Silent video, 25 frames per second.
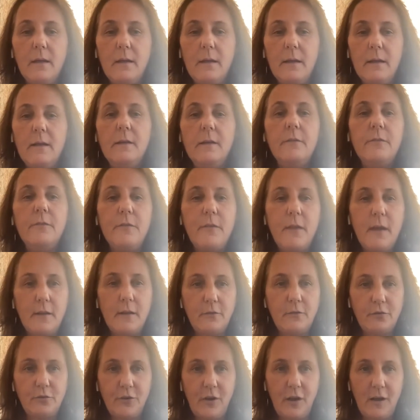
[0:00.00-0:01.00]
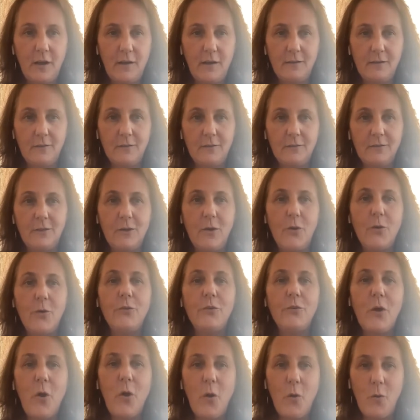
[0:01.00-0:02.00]
If that child
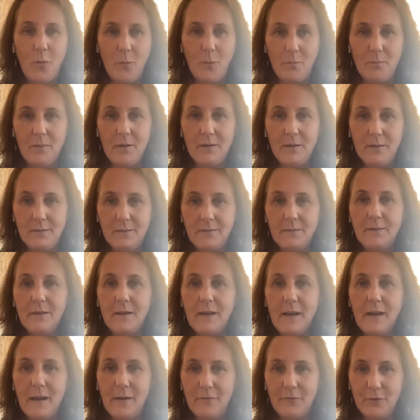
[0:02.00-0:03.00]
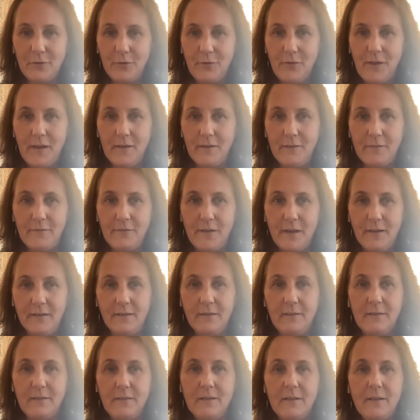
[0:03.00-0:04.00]
goes home after that
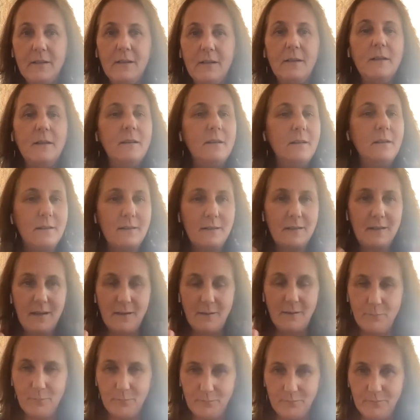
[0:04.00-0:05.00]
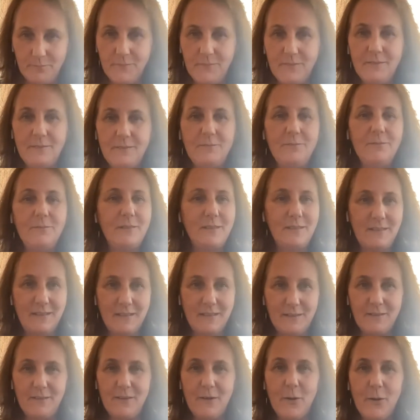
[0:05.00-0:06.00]
event and
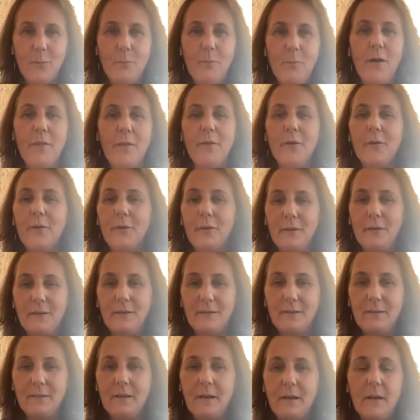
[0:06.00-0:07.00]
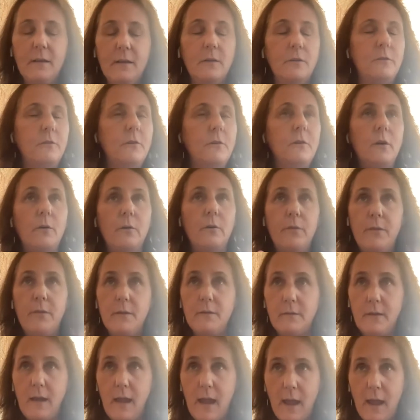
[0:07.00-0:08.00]
sees their mother and says,
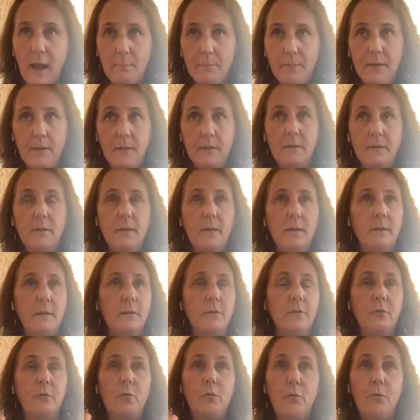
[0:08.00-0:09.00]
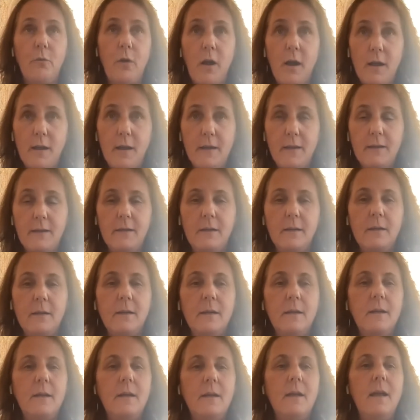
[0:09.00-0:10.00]
this happened, and is crying,
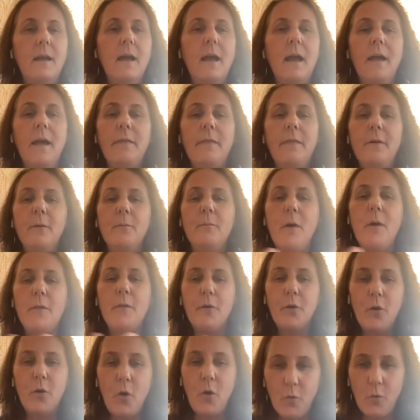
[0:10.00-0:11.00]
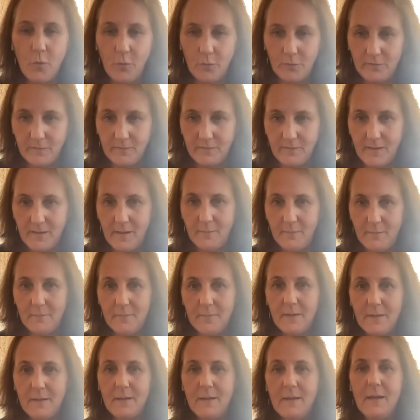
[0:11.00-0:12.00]
and their mother holds
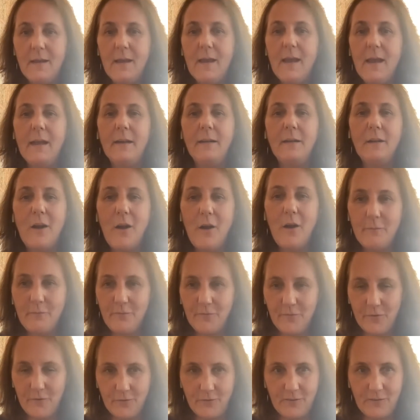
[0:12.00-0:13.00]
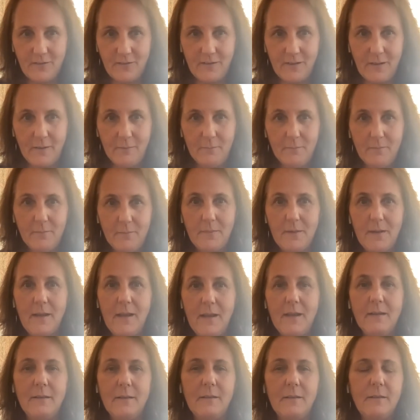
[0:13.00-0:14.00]
them and comforts them
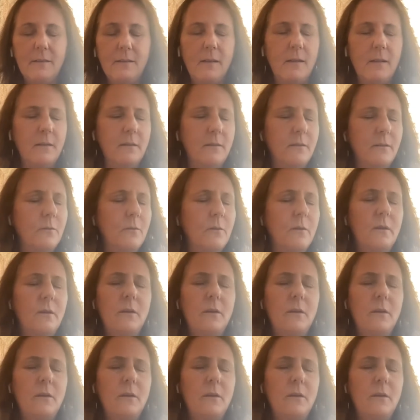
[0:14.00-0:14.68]
and says,